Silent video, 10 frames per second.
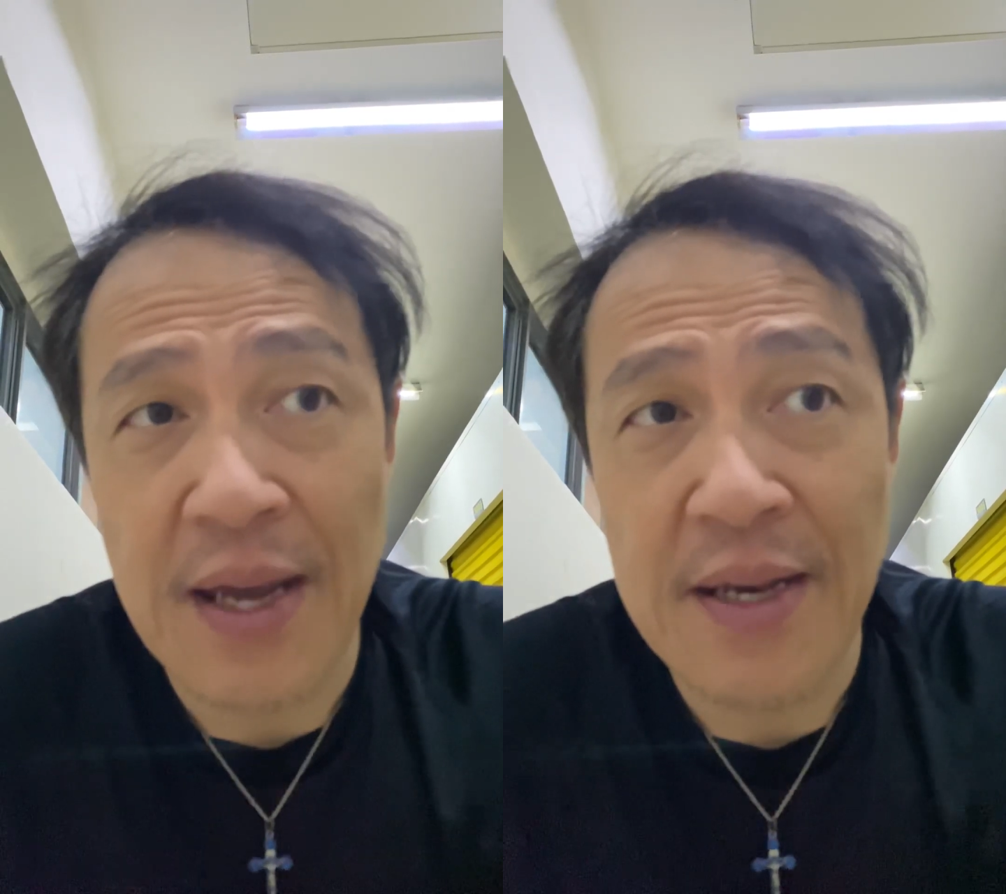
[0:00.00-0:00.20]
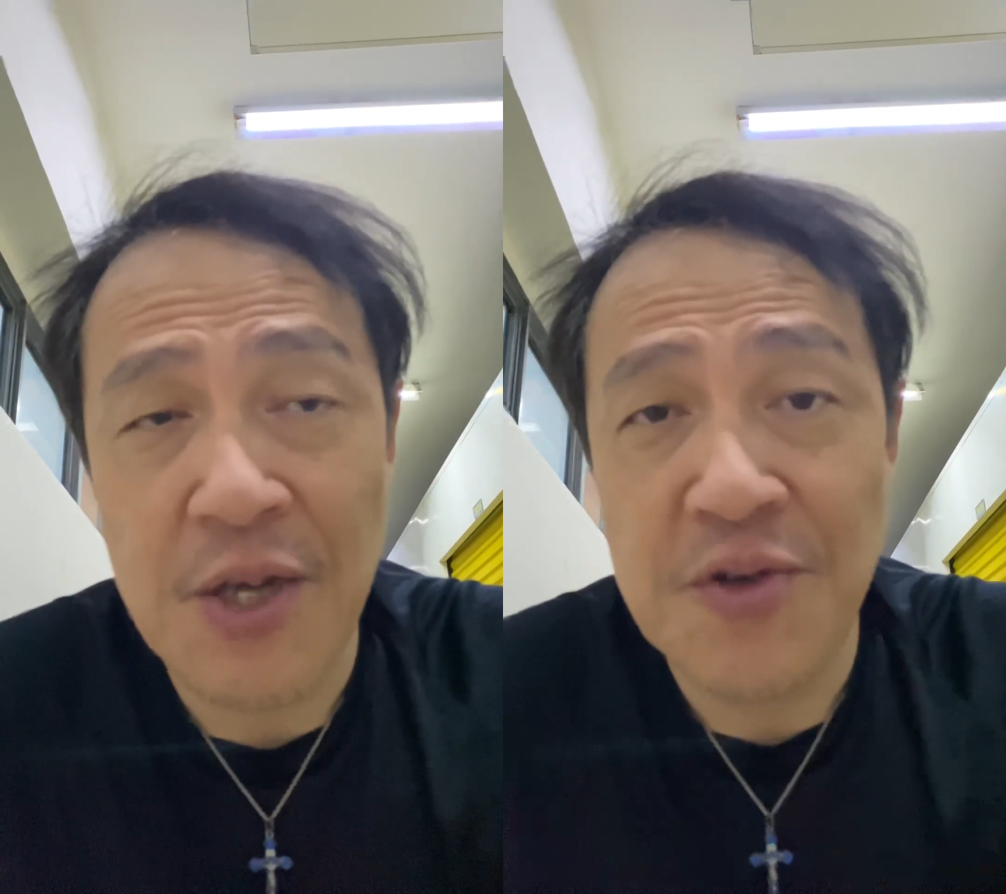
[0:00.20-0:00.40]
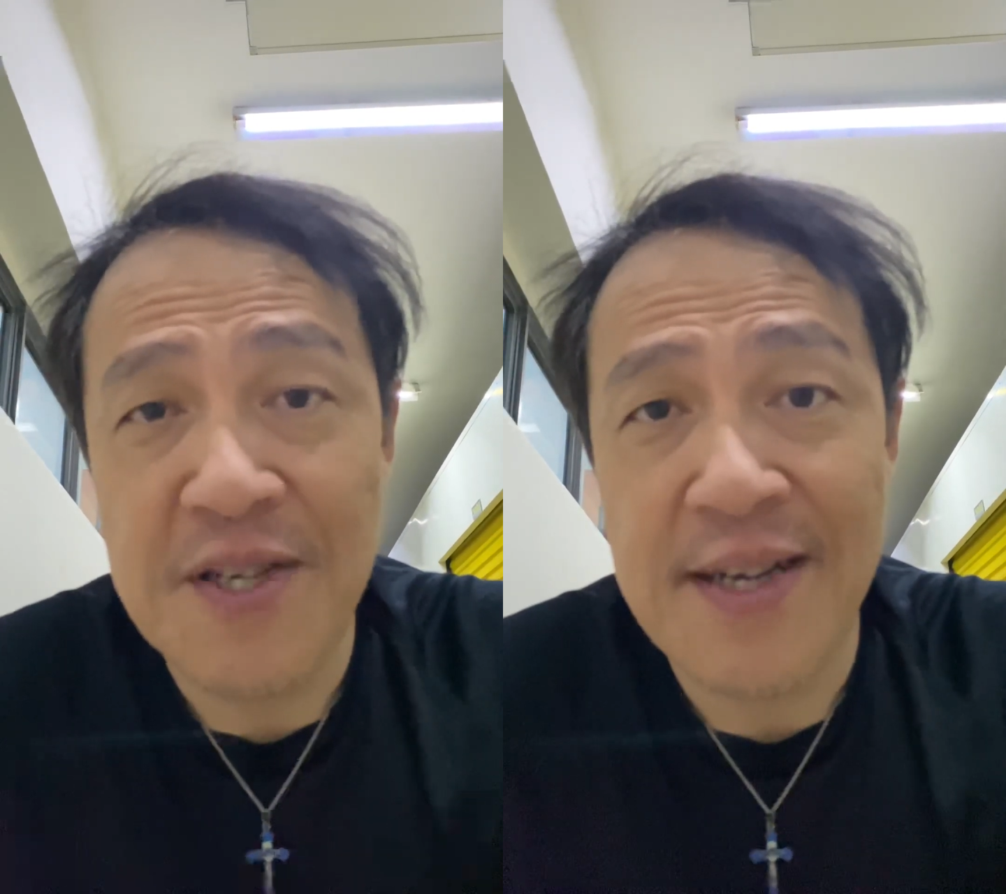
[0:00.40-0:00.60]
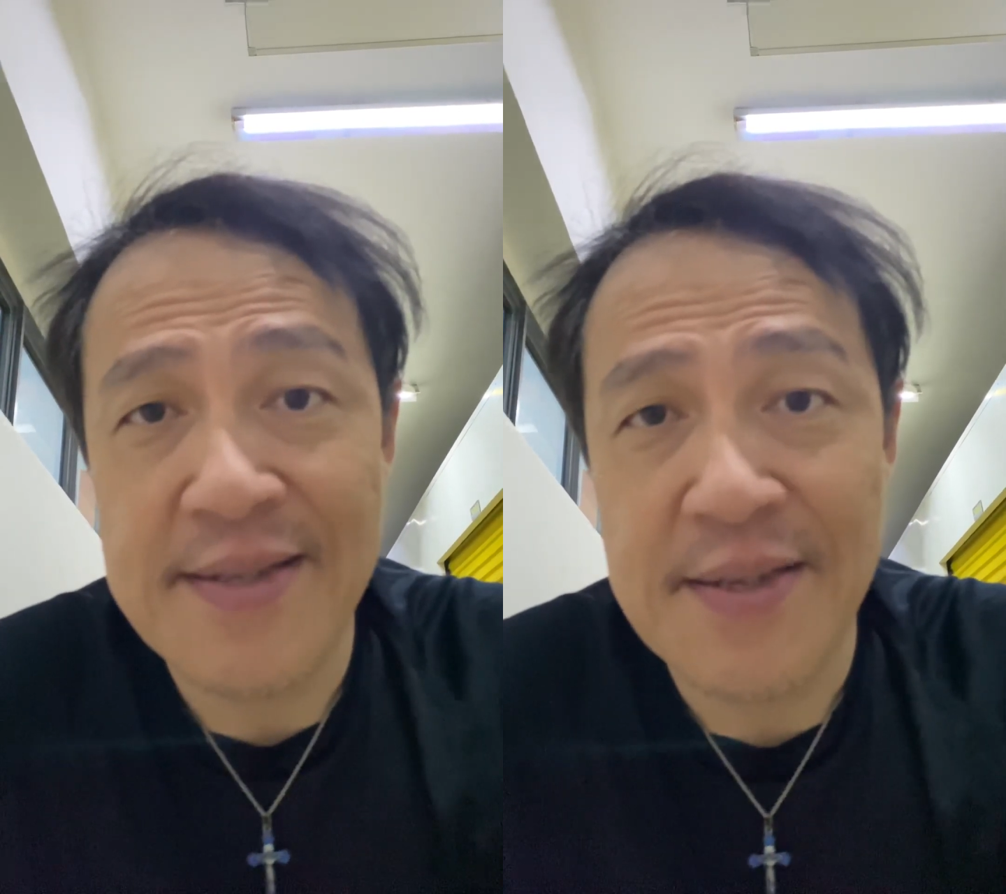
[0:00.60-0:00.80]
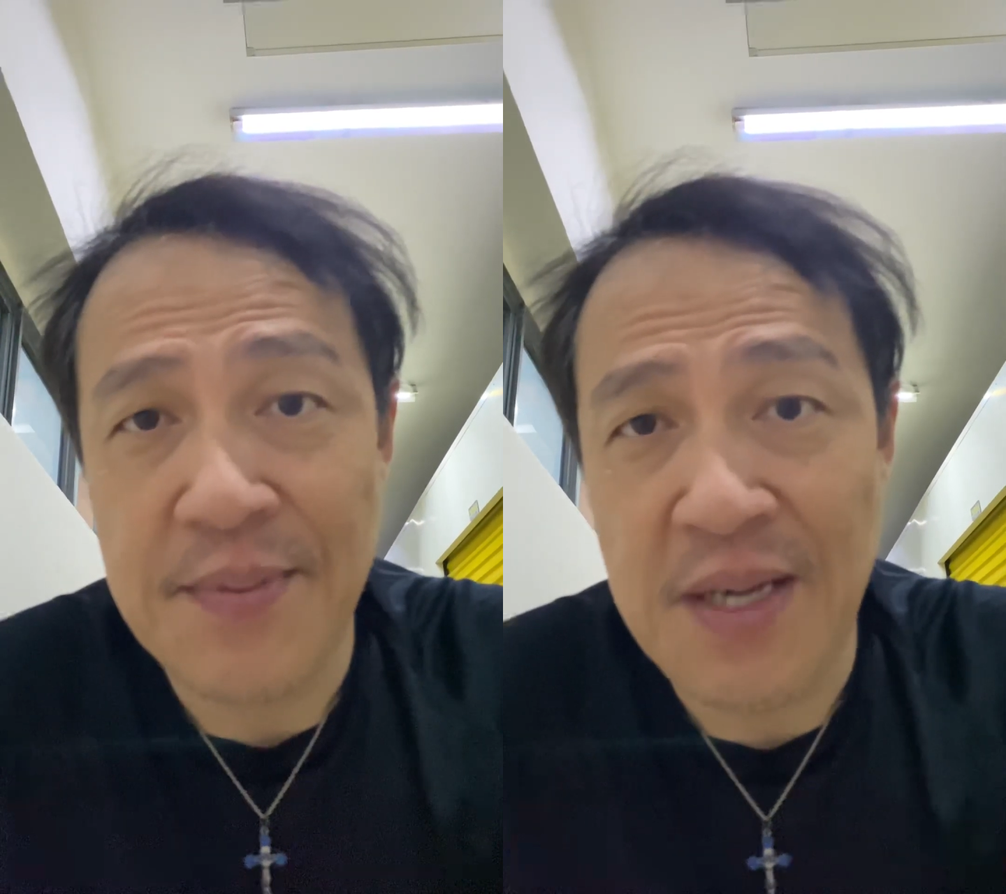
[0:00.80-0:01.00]
And he couldn't
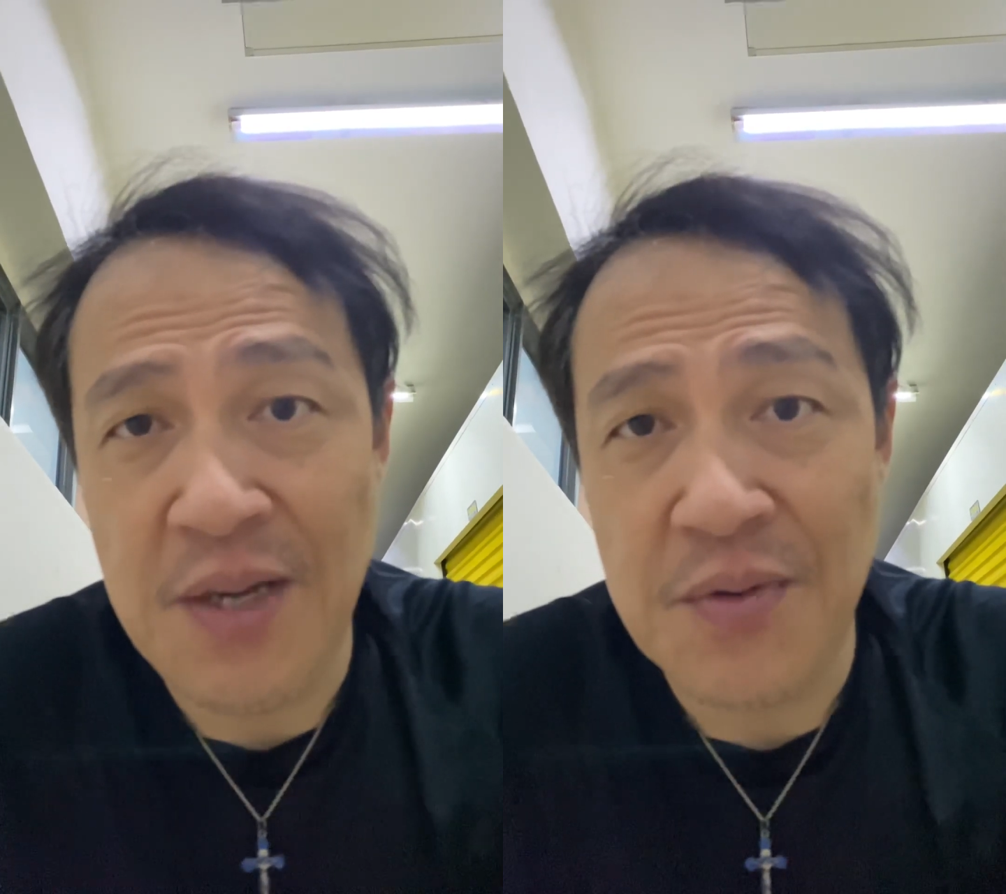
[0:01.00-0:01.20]
answer me. He